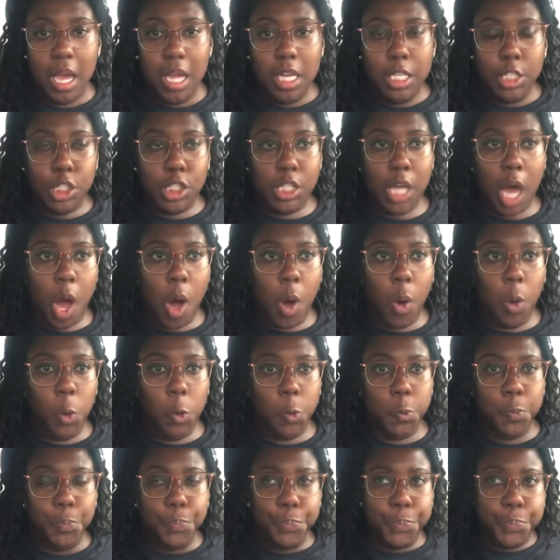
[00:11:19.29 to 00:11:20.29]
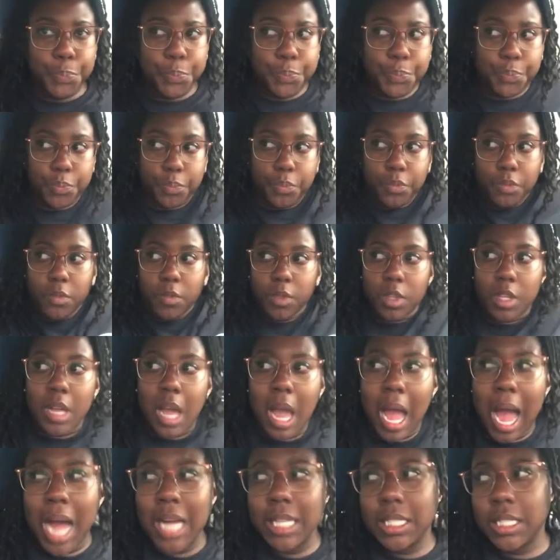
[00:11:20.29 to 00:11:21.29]
So
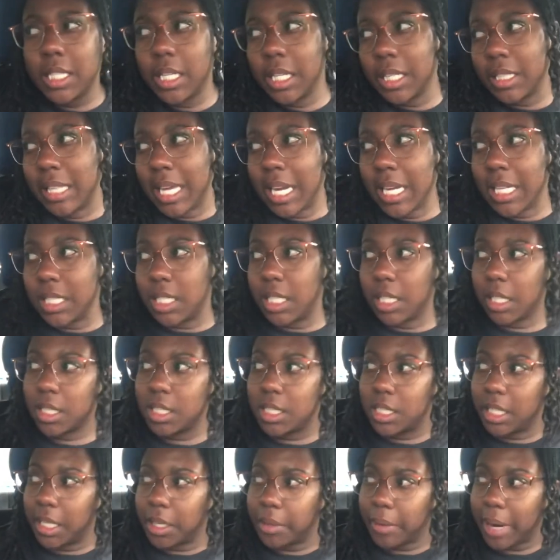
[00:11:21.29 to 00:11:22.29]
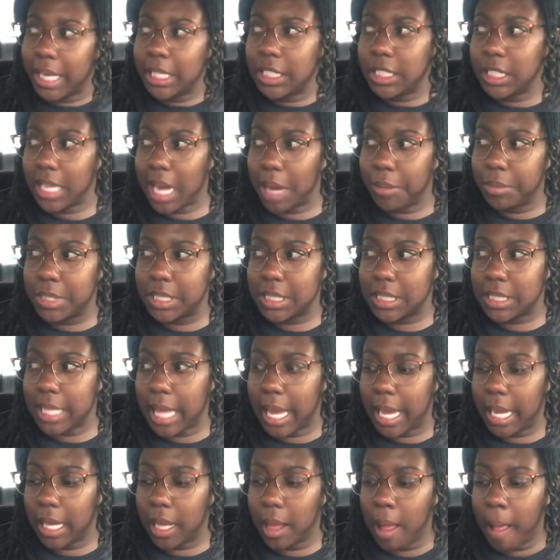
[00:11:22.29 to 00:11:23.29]
I took that into consideration. I was just
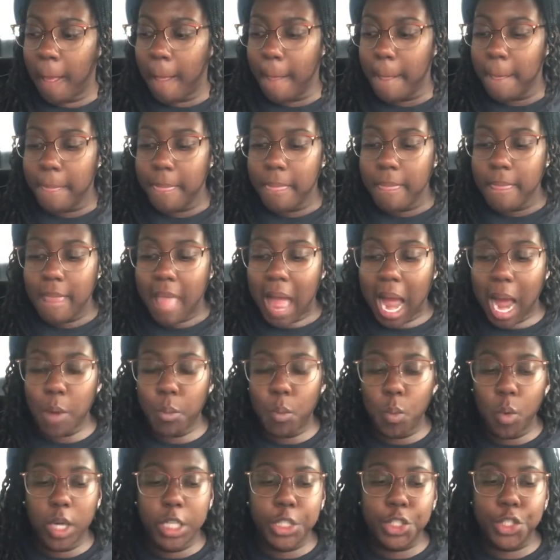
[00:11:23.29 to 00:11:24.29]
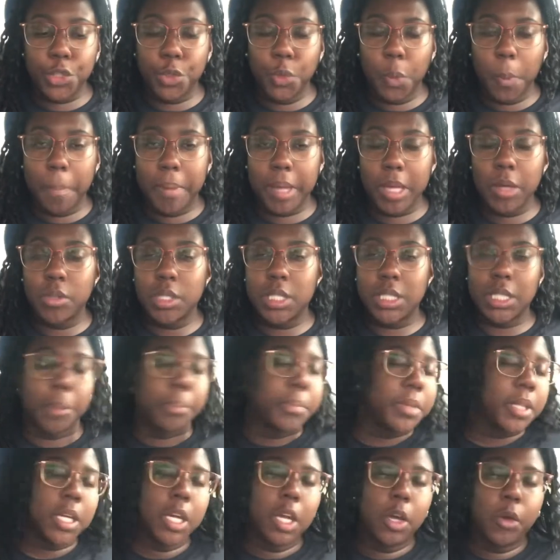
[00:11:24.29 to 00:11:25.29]
like, I want to build
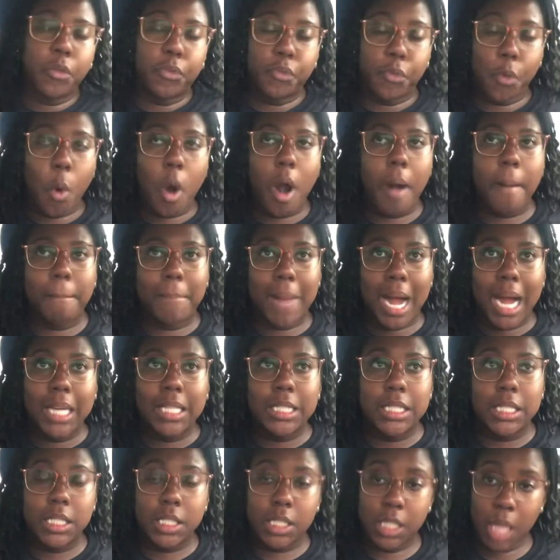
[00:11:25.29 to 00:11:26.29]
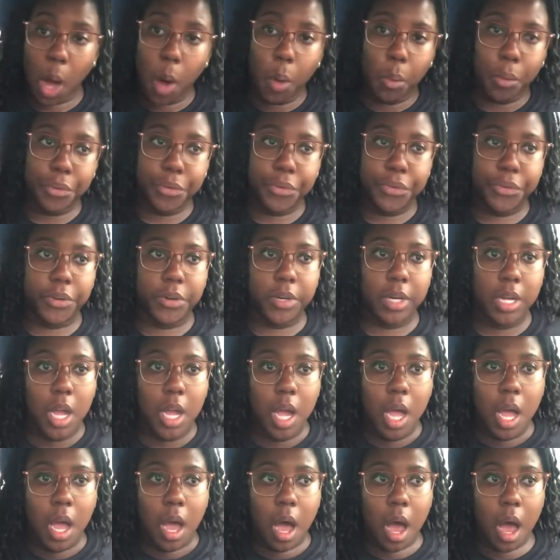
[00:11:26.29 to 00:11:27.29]
something for myself
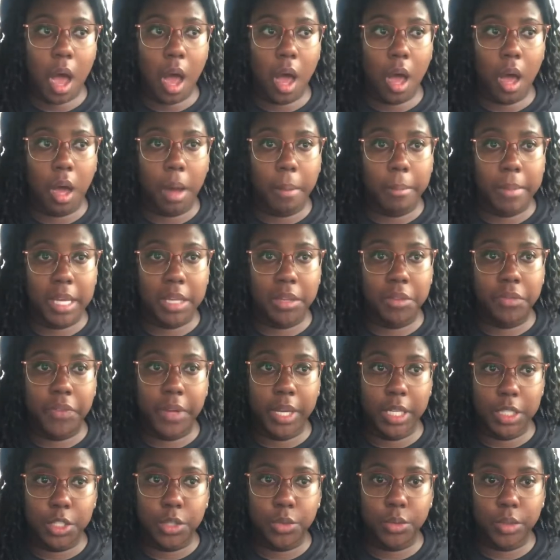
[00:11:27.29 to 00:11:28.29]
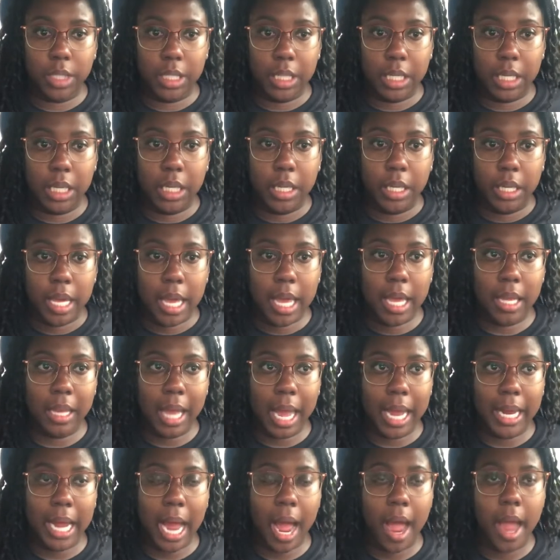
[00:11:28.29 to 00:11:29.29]
um eventually and
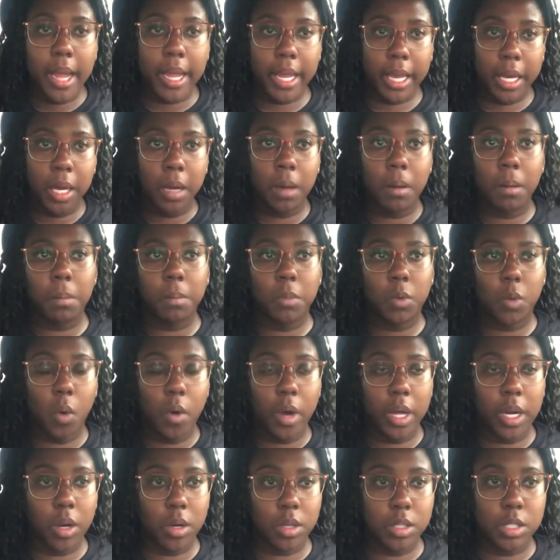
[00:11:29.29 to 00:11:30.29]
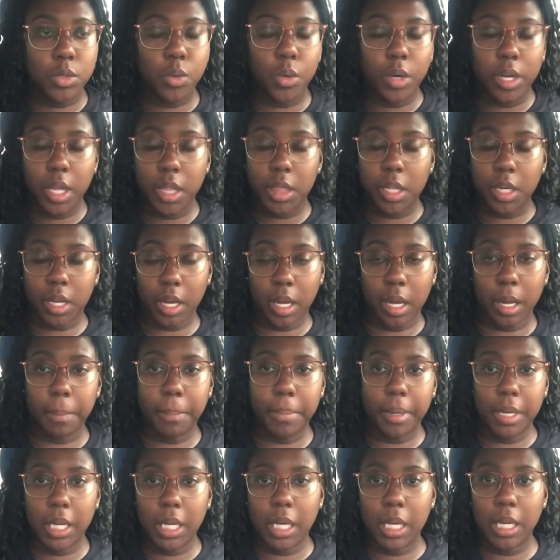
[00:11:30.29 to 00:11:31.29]
like i am going on to another
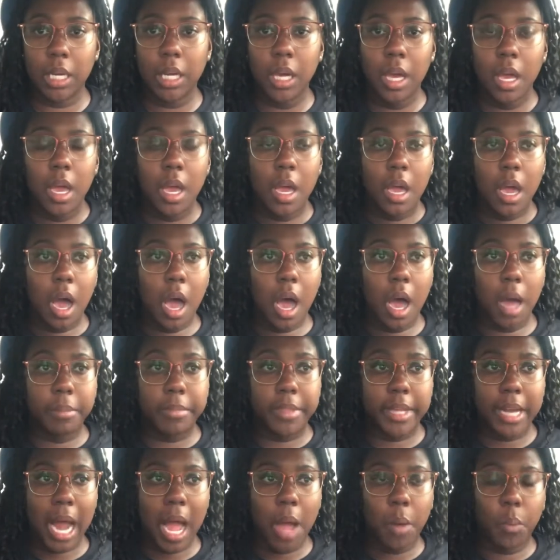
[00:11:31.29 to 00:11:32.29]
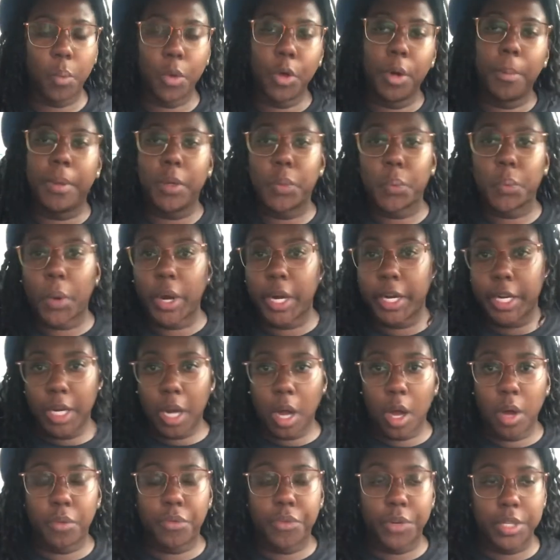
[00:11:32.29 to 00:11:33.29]
company um, that I will be working
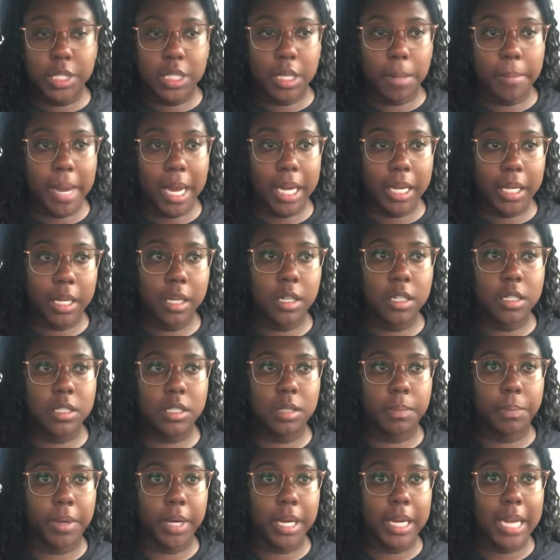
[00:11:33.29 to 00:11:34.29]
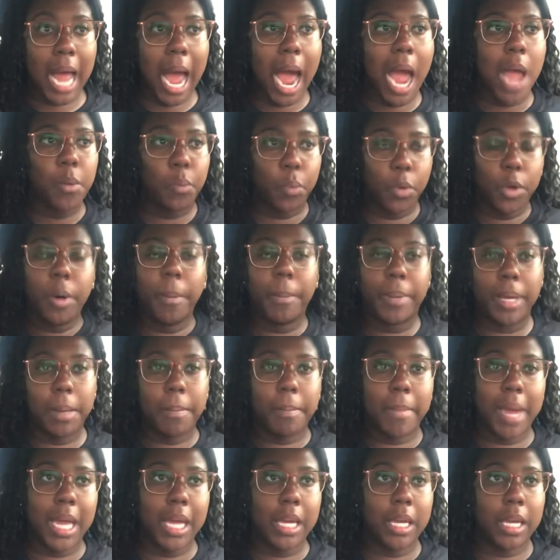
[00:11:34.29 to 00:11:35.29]
on for somebody else, but I will be
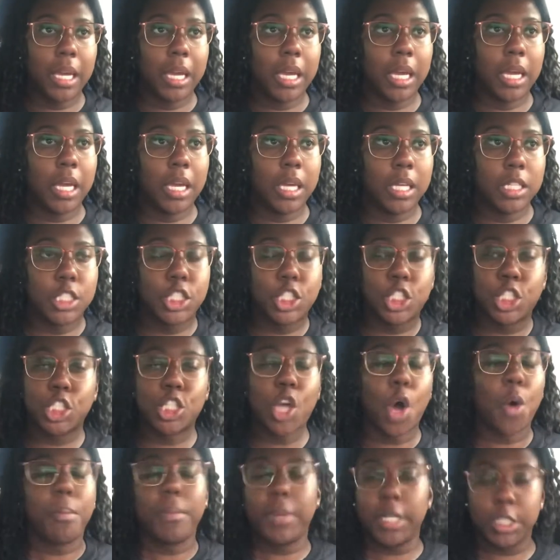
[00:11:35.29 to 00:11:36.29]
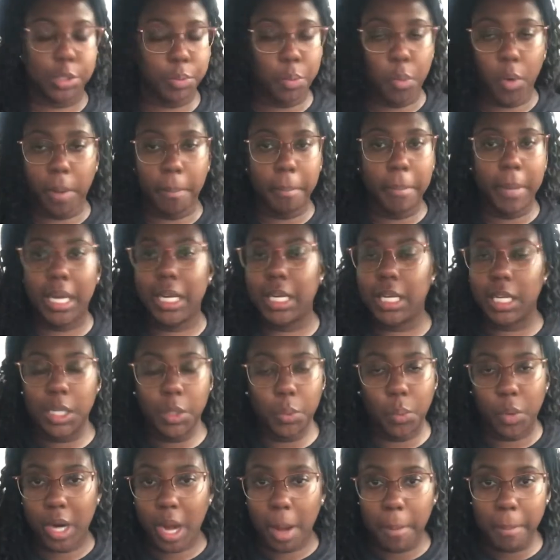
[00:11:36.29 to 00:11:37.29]
making so much more money than
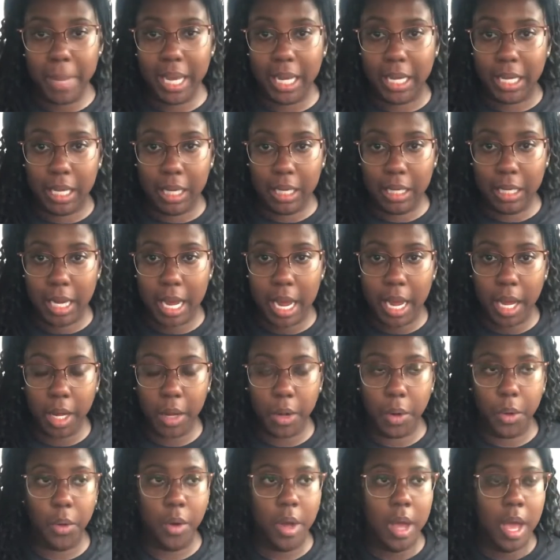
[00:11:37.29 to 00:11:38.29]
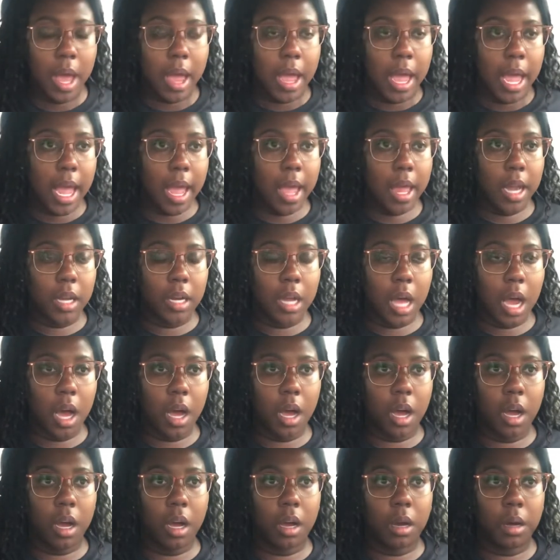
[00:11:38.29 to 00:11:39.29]
what I'm making now. And
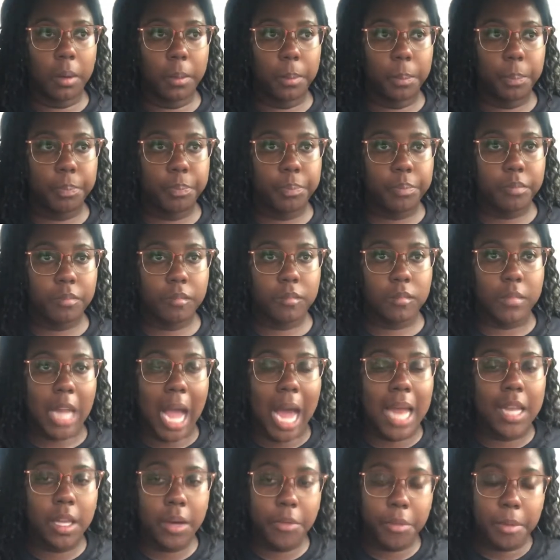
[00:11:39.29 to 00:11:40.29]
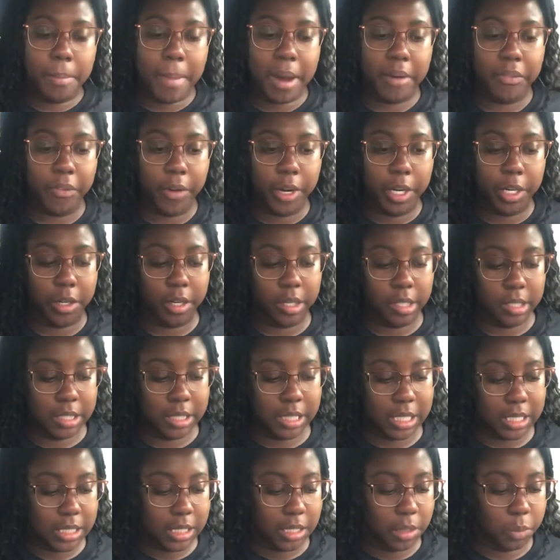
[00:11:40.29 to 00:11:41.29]
um, I love what my friend girl
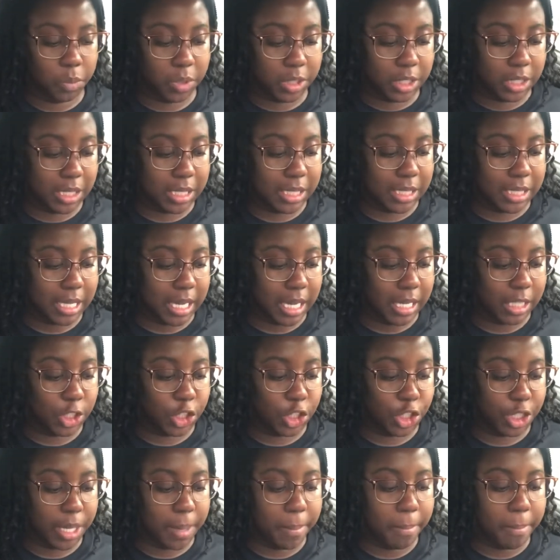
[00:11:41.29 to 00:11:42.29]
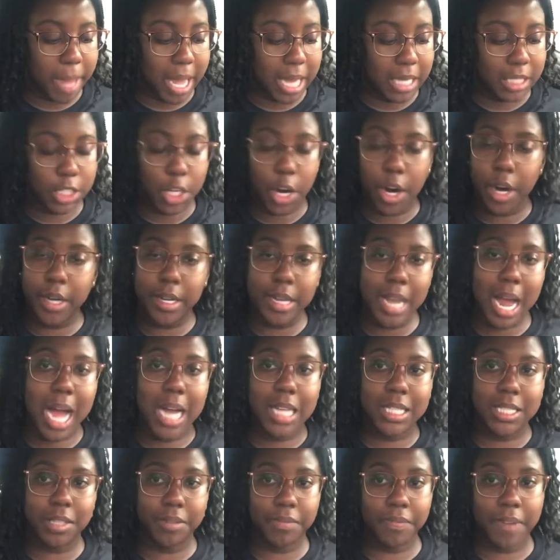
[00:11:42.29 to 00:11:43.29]
Jessica what she said. She makes her
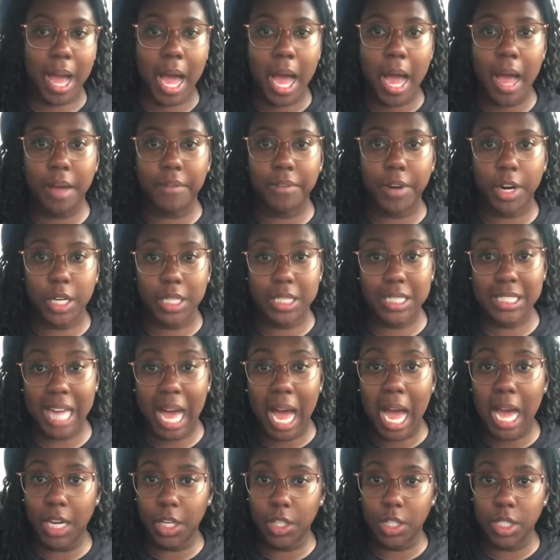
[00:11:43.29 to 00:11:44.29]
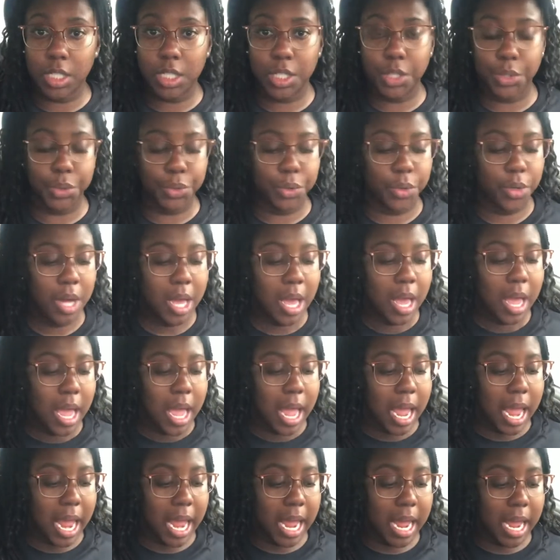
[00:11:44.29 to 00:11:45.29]
nine to five her side hustle,
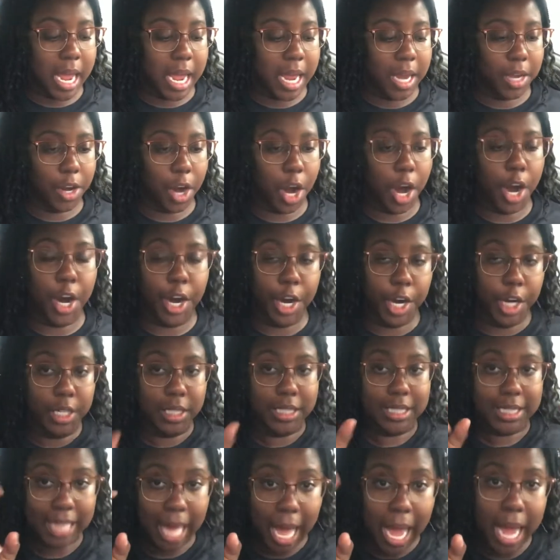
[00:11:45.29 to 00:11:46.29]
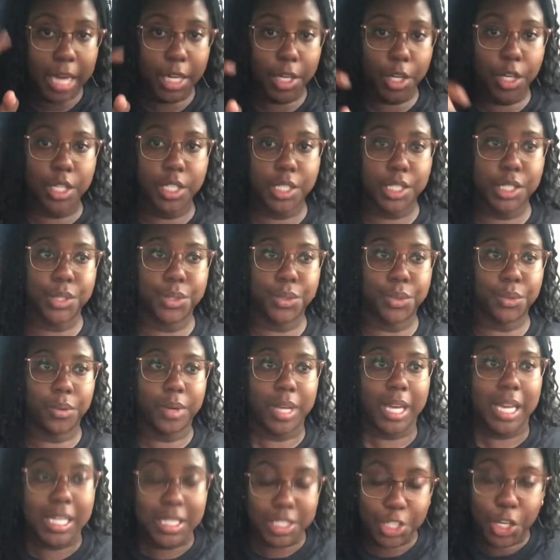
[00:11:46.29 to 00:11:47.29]
and her side hustle
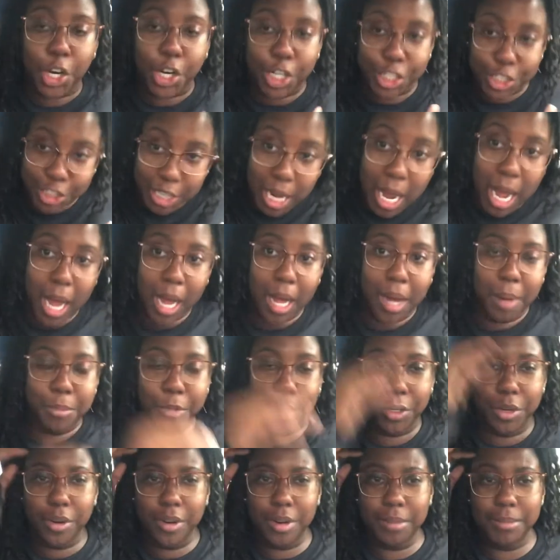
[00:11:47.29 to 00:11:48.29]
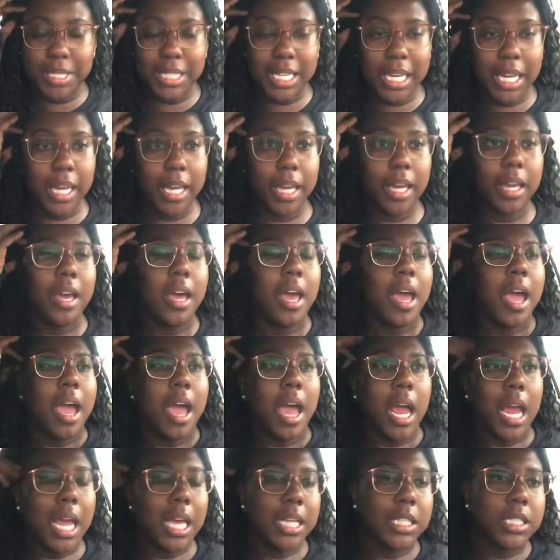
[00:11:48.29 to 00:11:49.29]
is her job. You know what I'm saying?
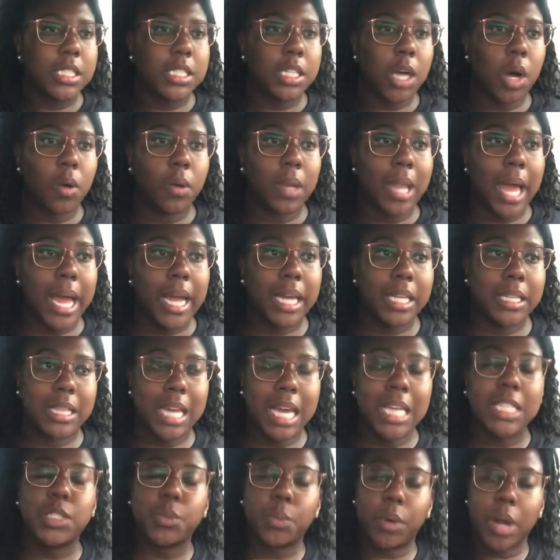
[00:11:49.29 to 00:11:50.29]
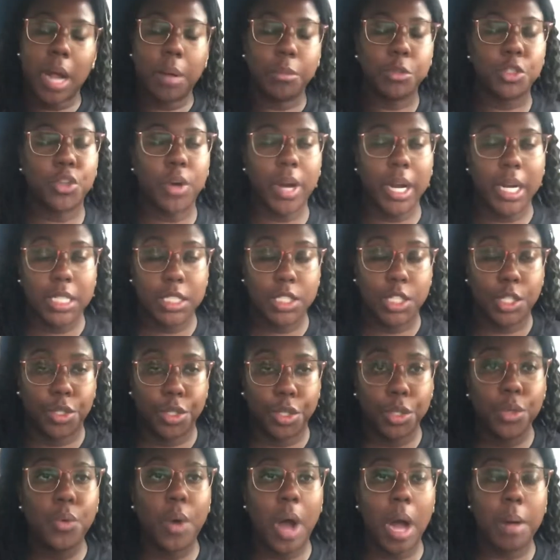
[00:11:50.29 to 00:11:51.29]
And so like that's what I'm trying to do.